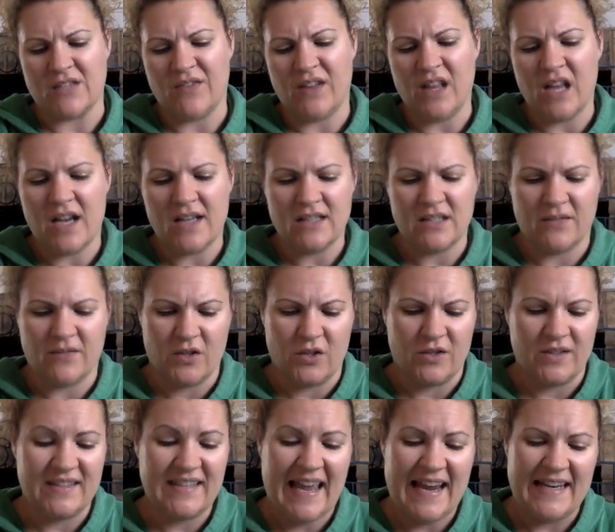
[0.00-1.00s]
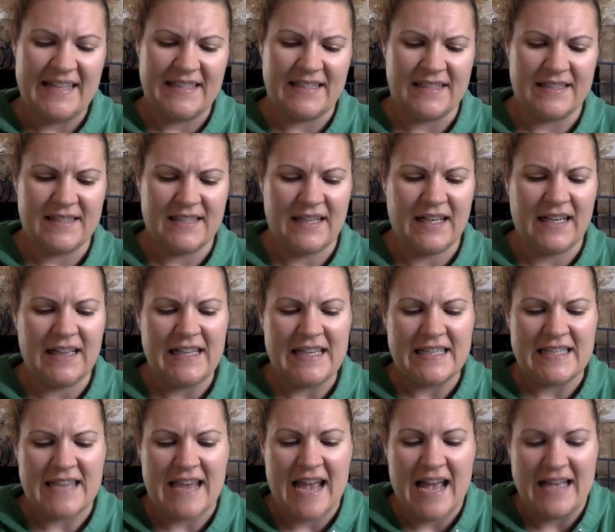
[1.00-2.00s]
philosophers, scientists, and
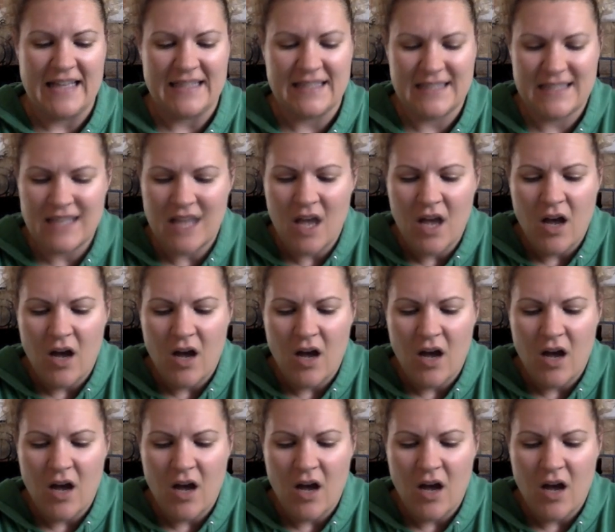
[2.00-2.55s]
ecclesiasts,